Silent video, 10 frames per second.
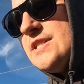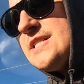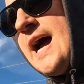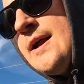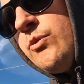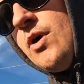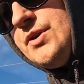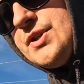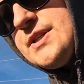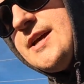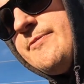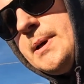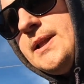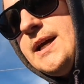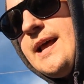sidewalls are
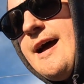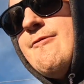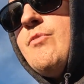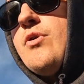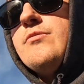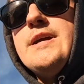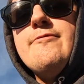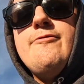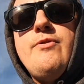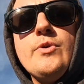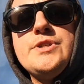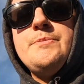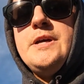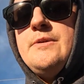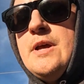typically going to have more
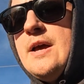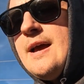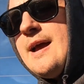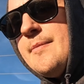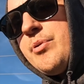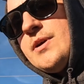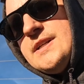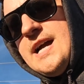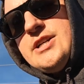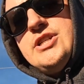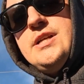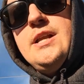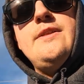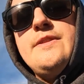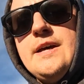reinforcement and
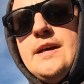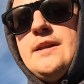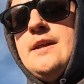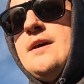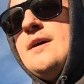protection than,